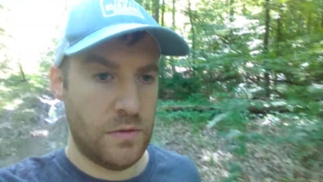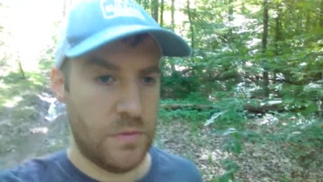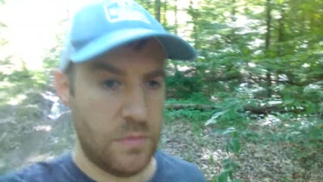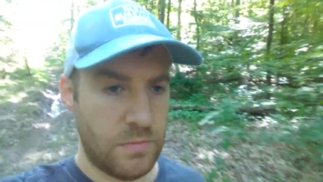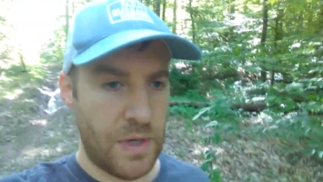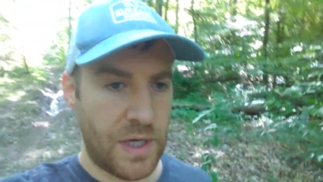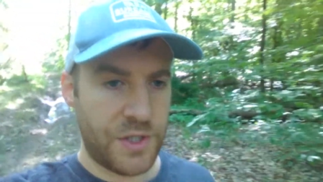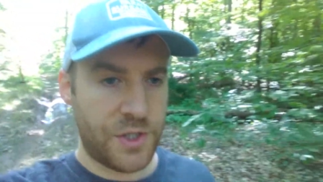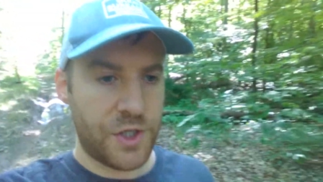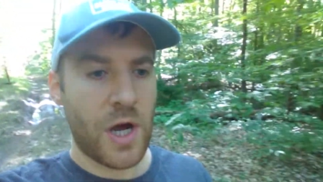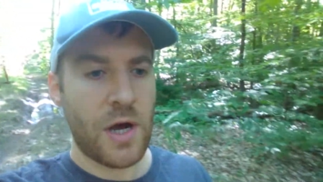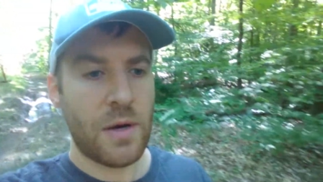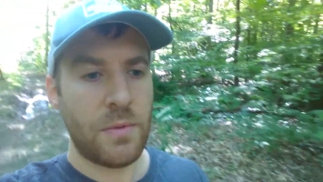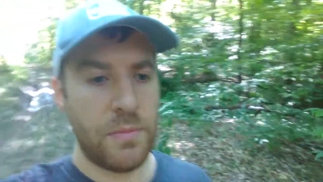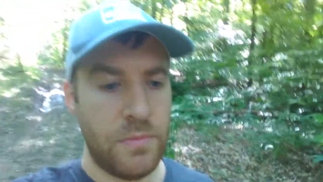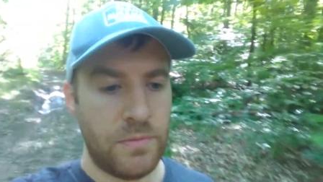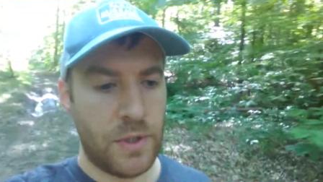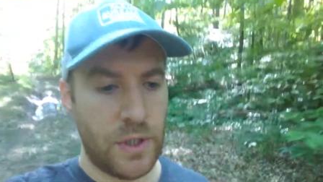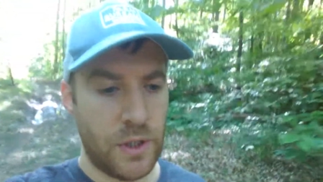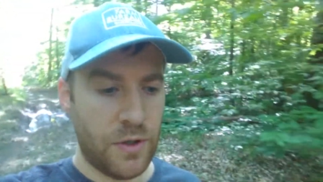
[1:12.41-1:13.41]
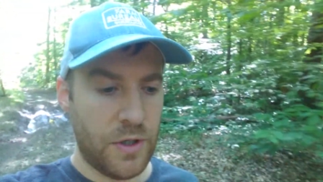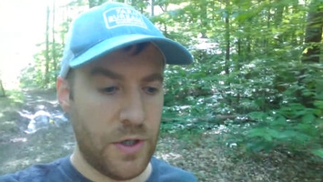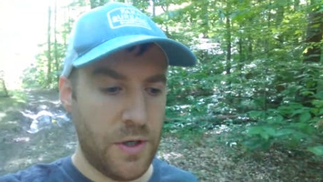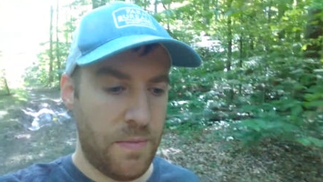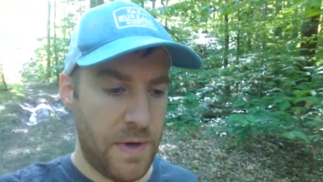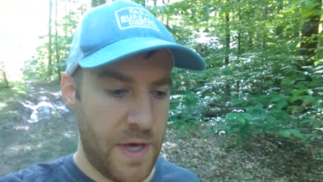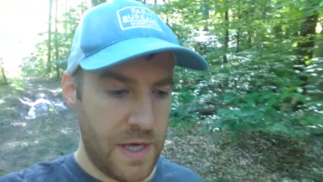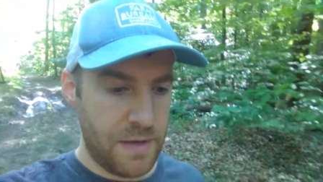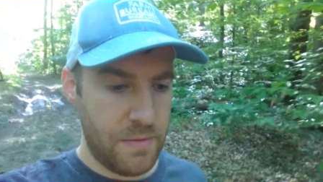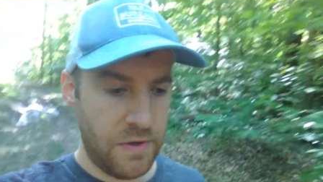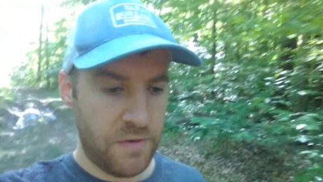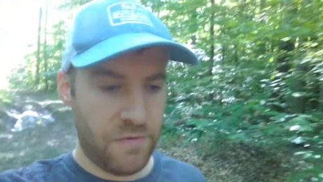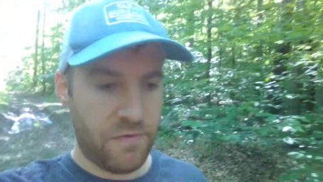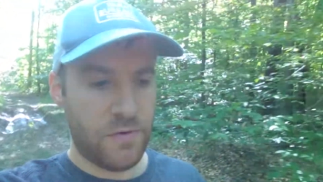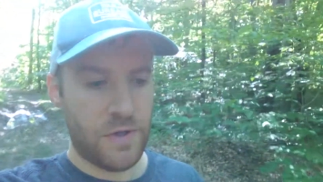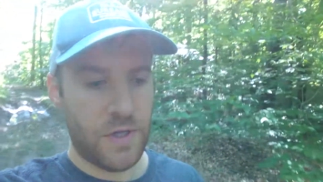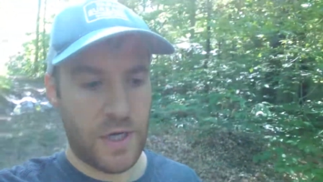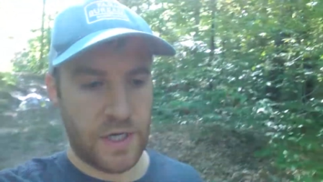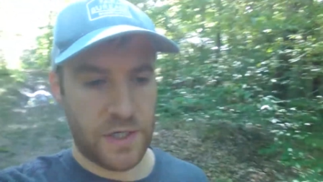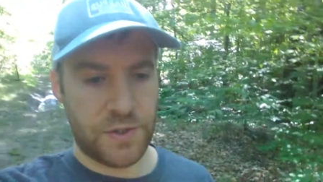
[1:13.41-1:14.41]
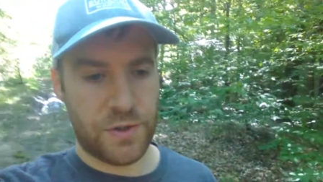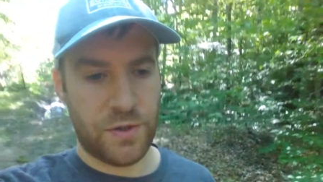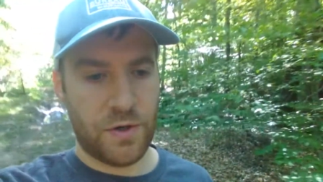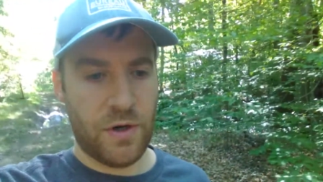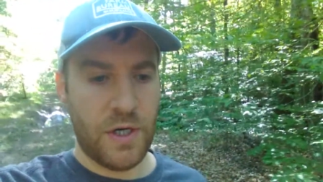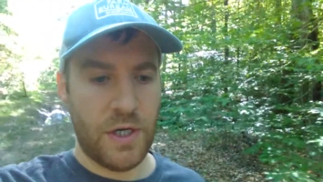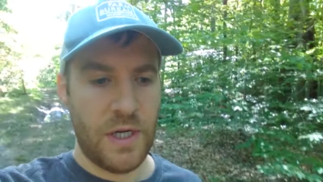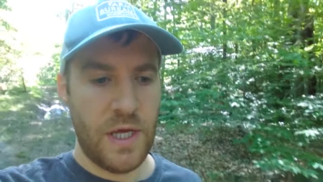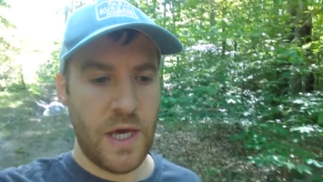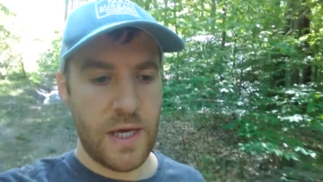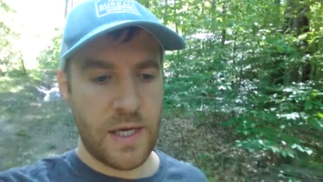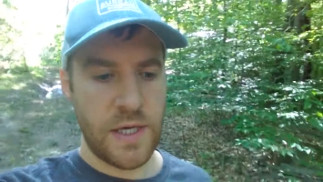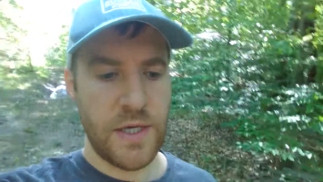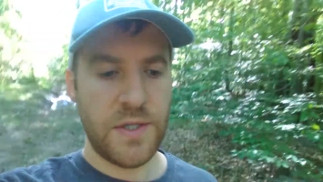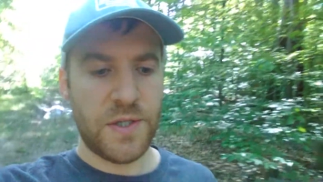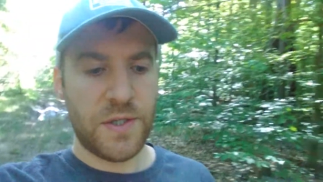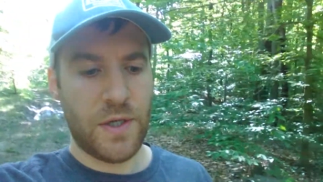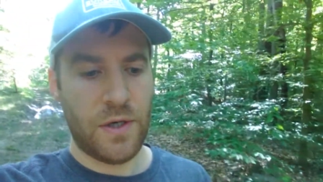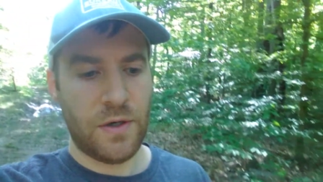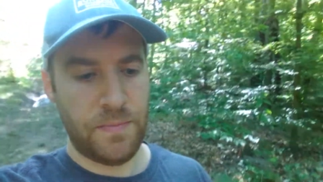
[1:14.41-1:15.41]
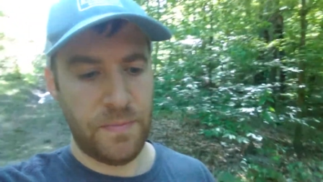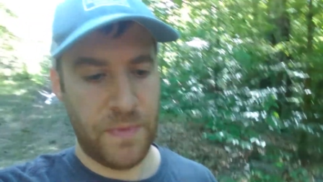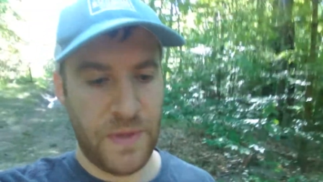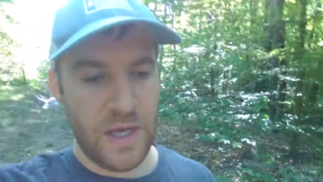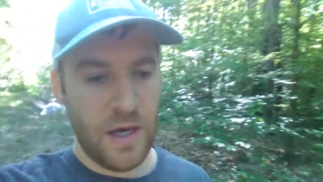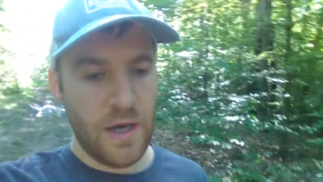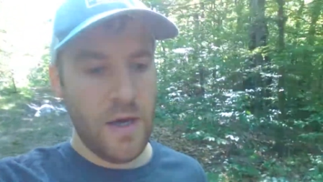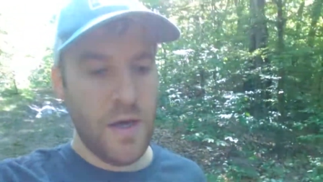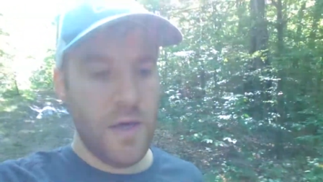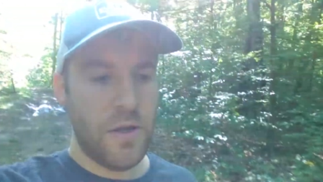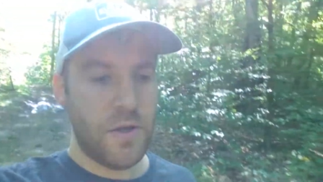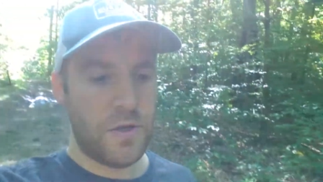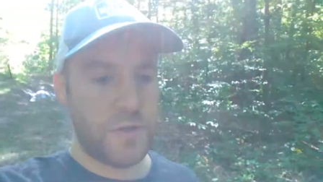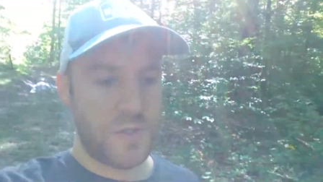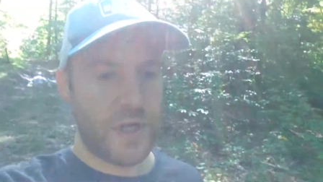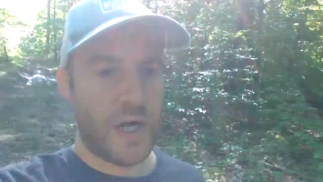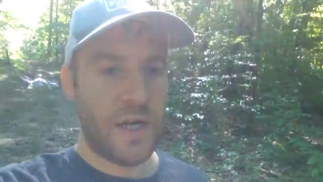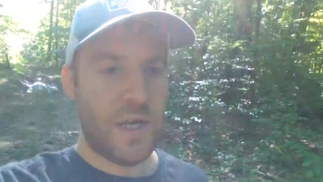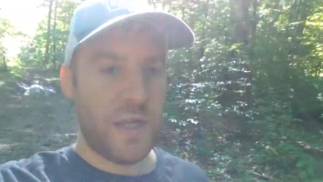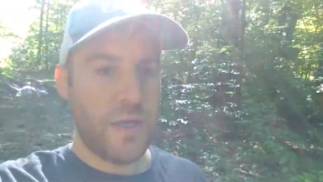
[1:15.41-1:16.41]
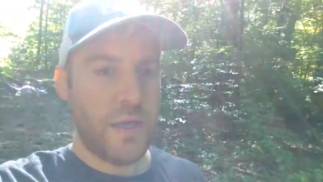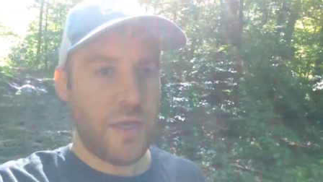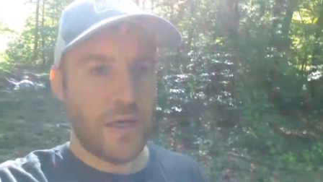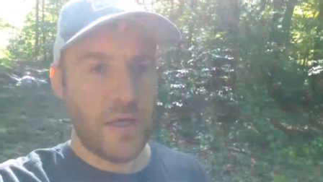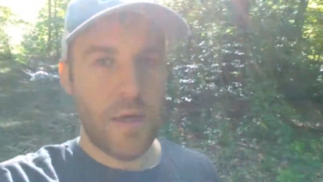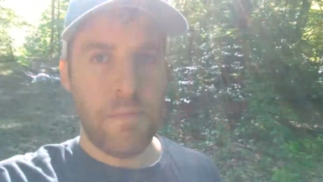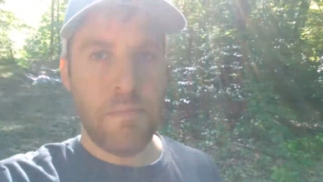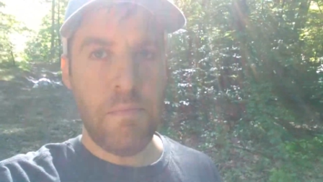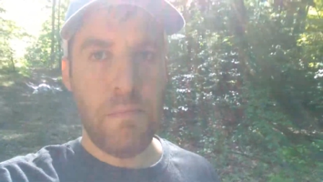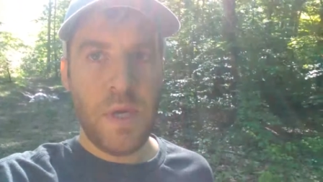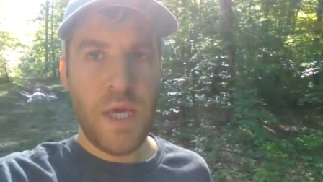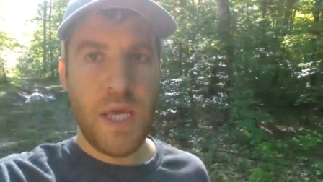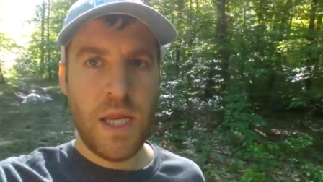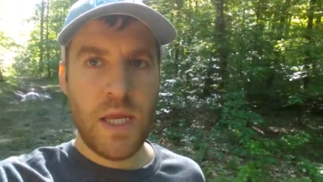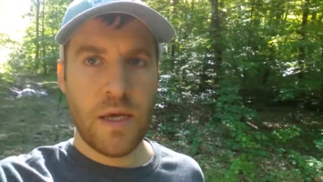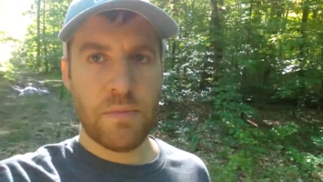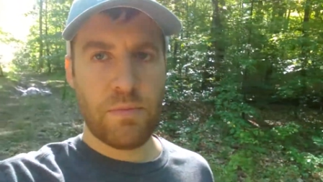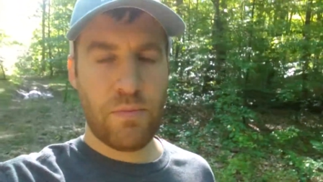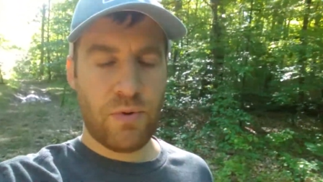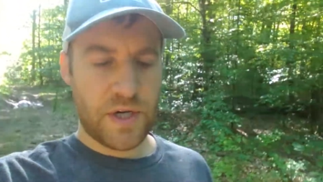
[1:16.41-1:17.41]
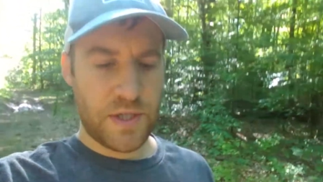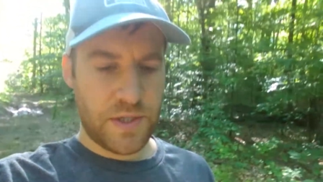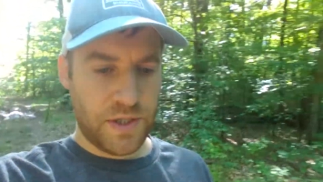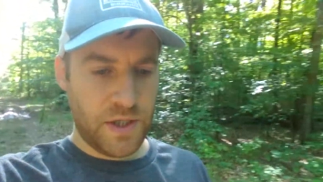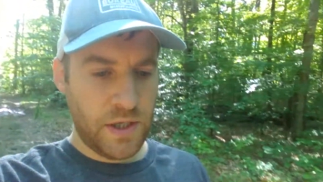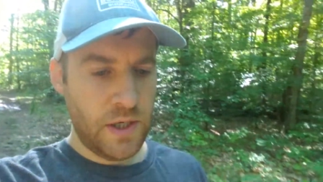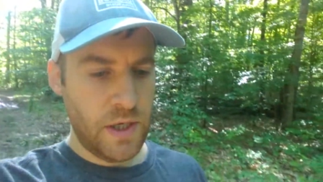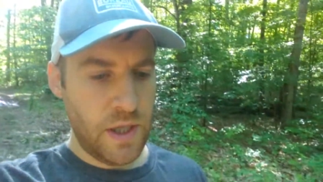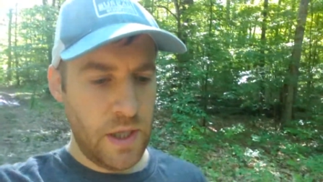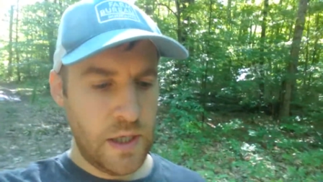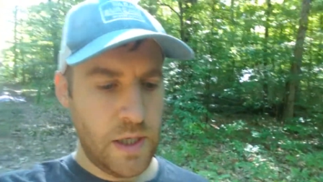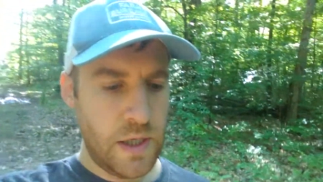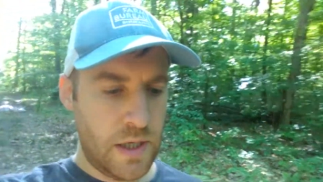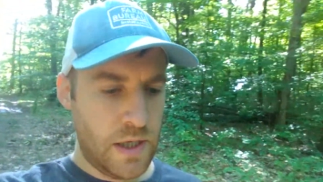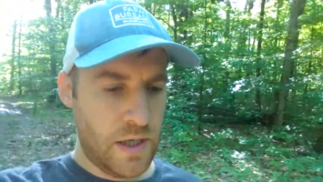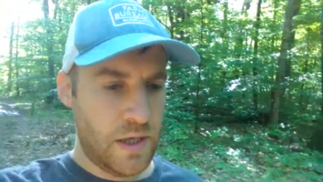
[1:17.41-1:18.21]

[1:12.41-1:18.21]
my job agreed to pay me for the next 30 days, so there's not a immediate pressing need